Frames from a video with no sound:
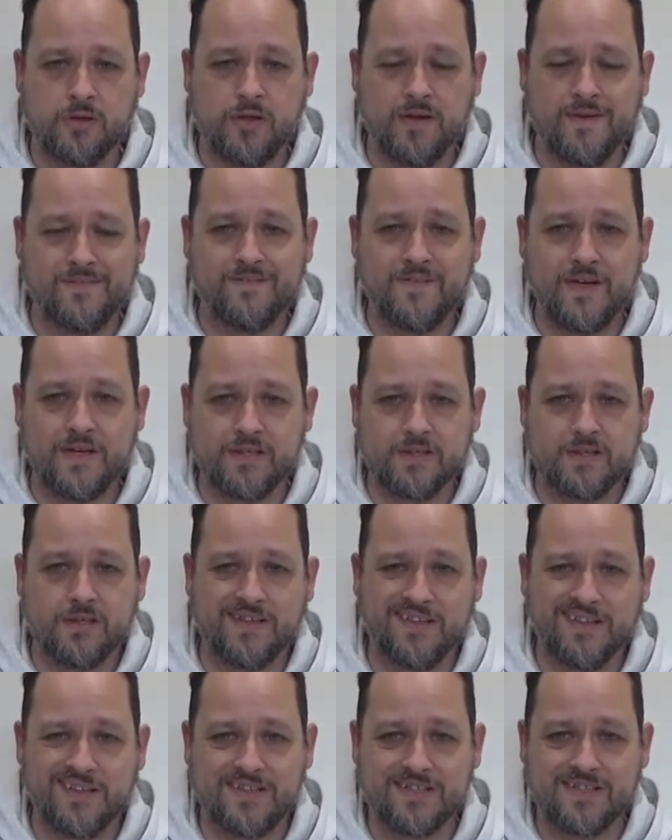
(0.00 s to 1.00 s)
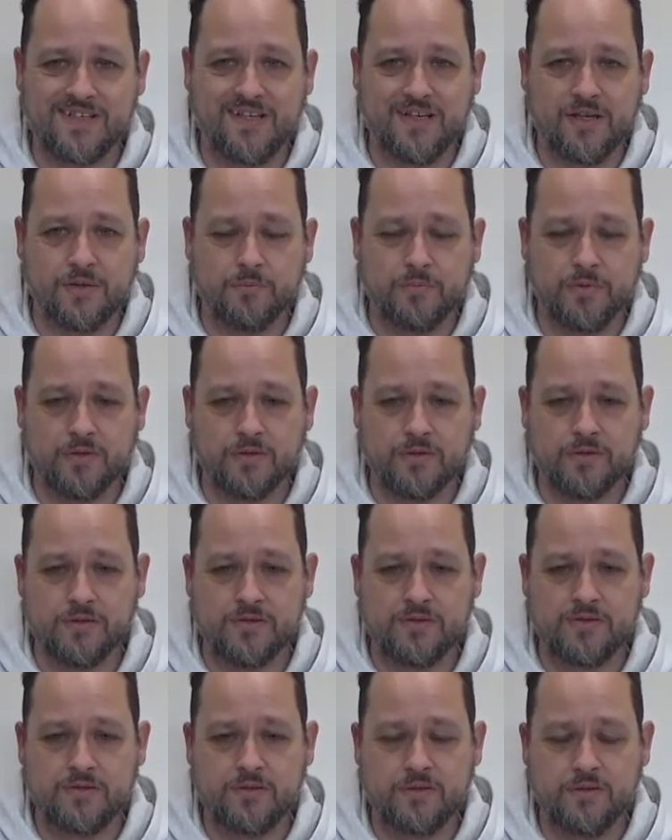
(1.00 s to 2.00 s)
investing in this kit,
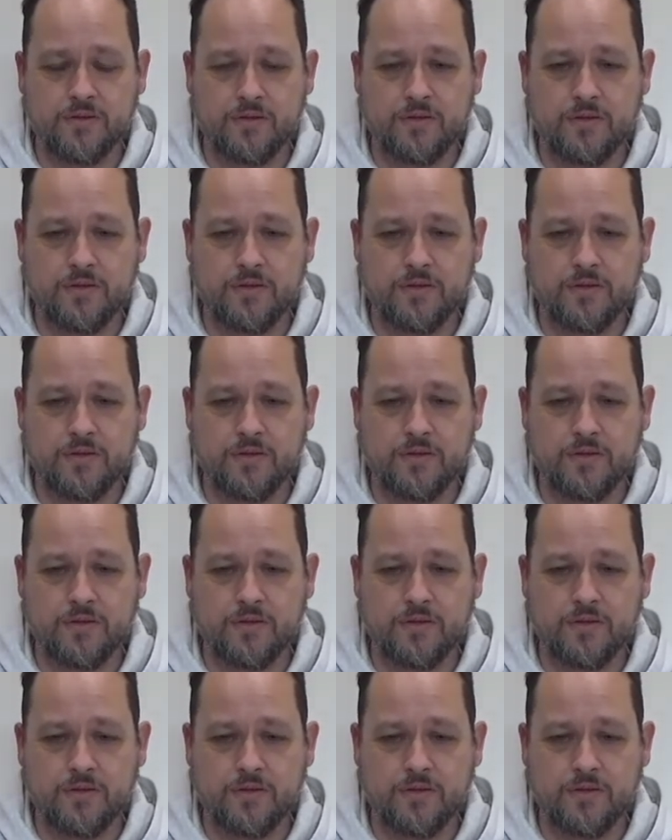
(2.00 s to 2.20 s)
because